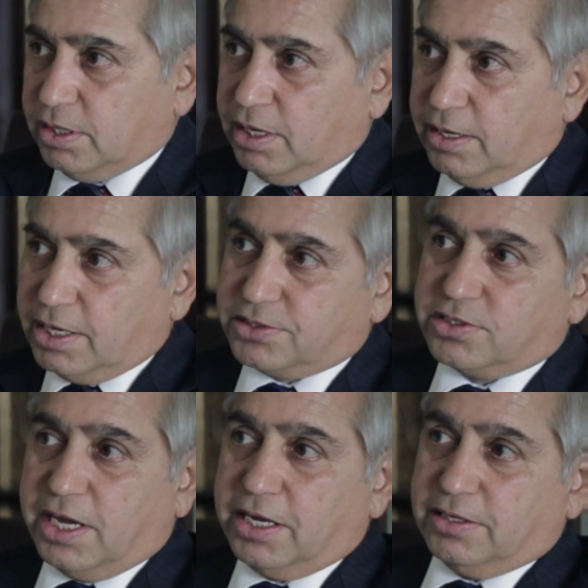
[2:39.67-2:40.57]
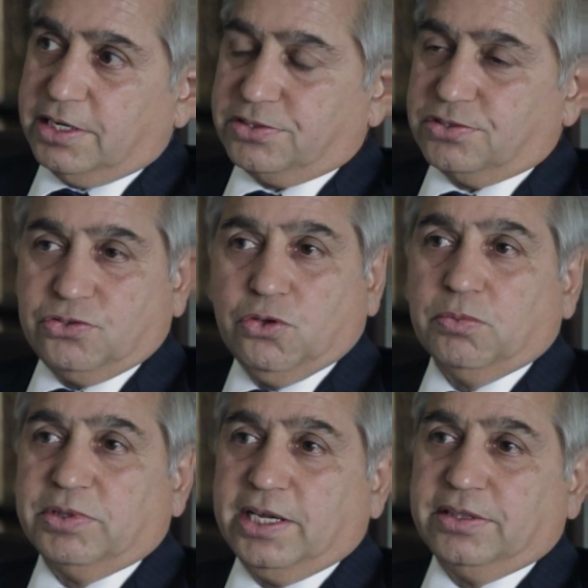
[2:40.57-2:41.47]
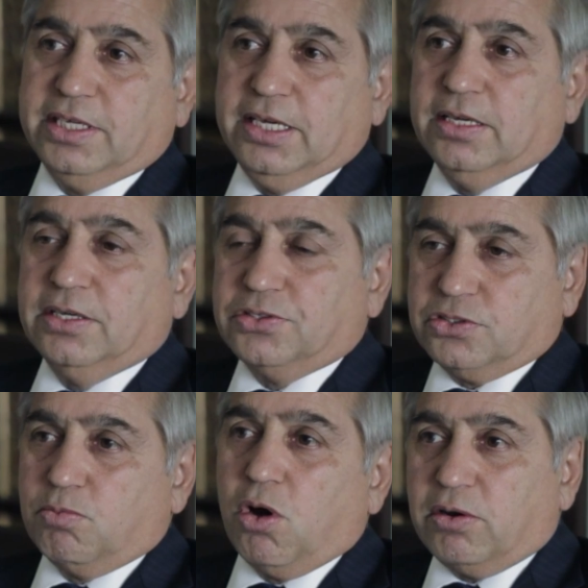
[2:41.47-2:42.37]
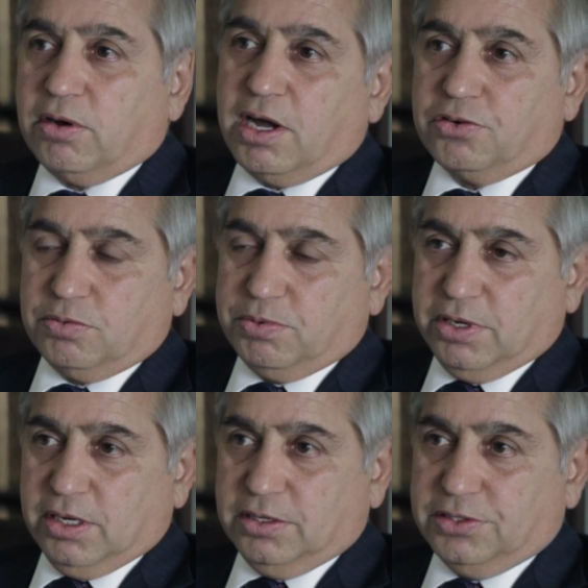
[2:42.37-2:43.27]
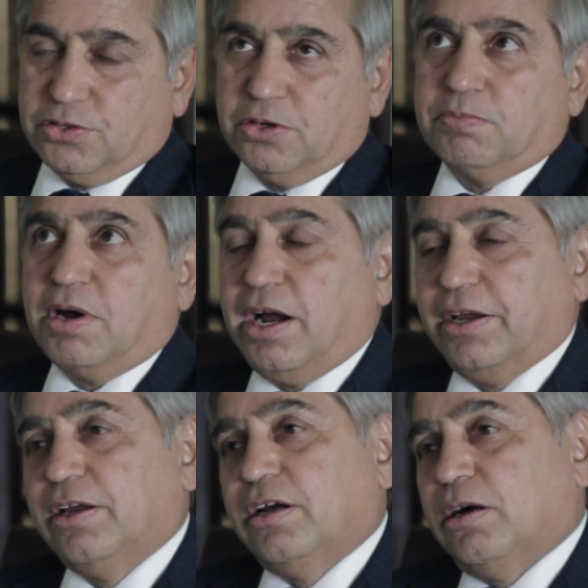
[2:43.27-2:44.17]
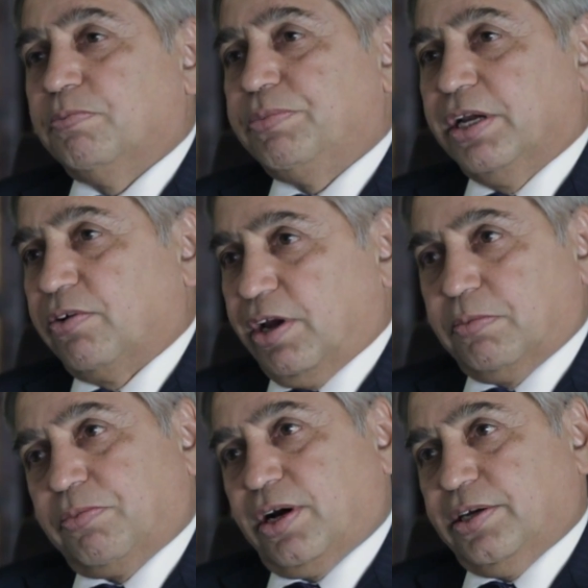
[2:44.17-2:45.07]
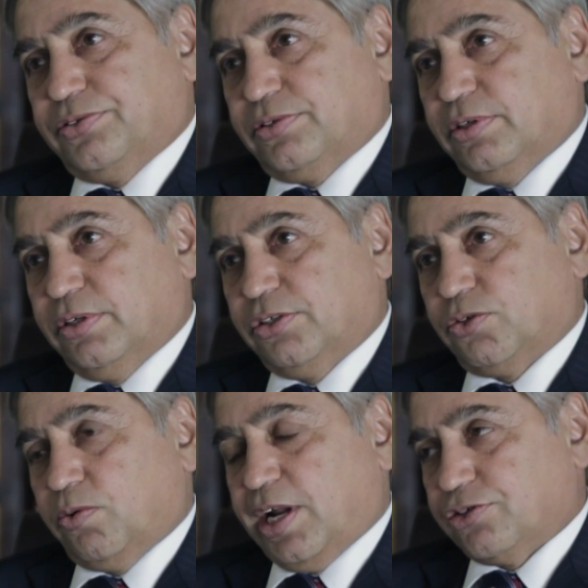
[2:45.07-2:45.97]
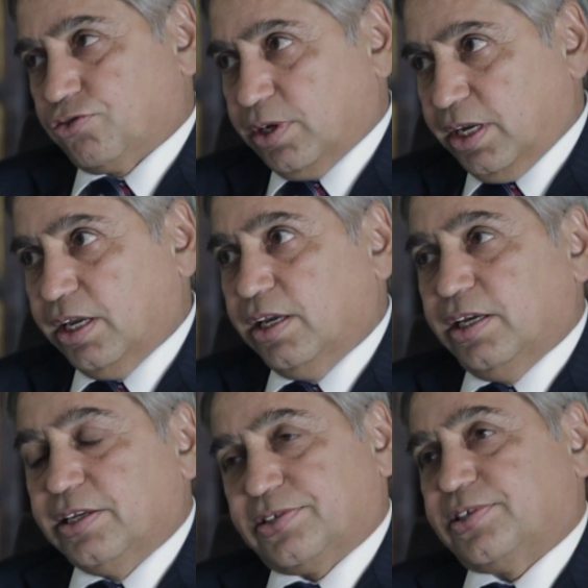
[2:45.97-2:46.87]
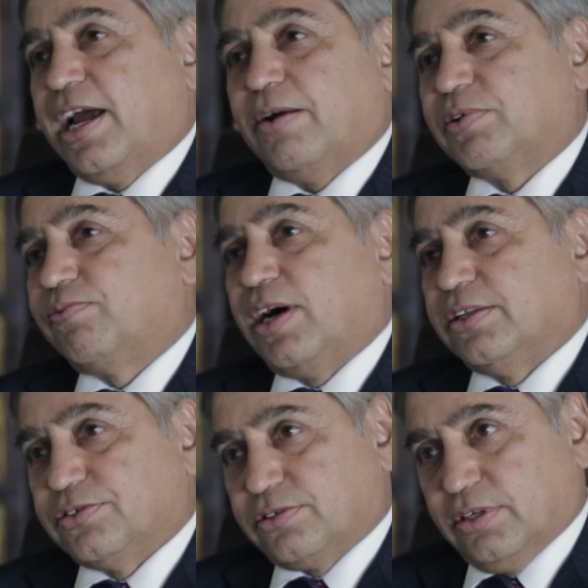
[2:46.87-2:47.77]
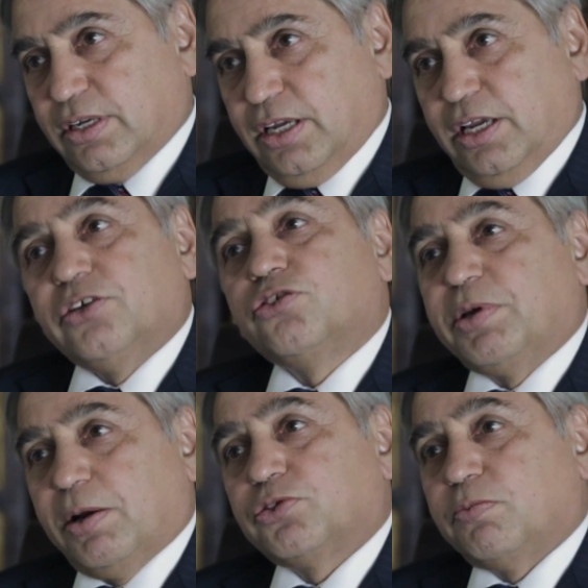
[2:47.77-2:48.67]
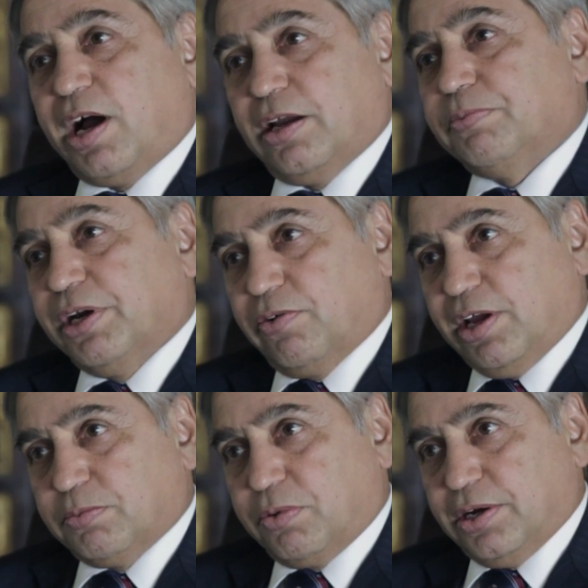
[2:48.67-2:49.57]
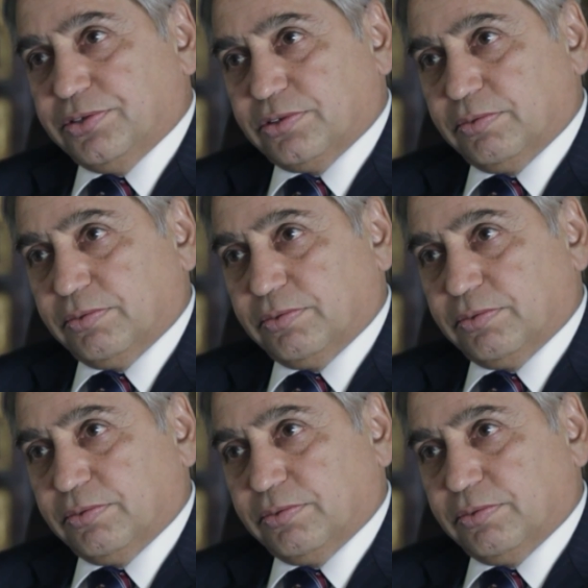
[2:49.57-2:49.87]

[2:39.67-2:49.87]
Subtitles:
And let's assume that the smaller entrepreneur is going to buy a bigger enterprise. So naturally, he doesn't have the funds to be able to buy a bigger enterprise.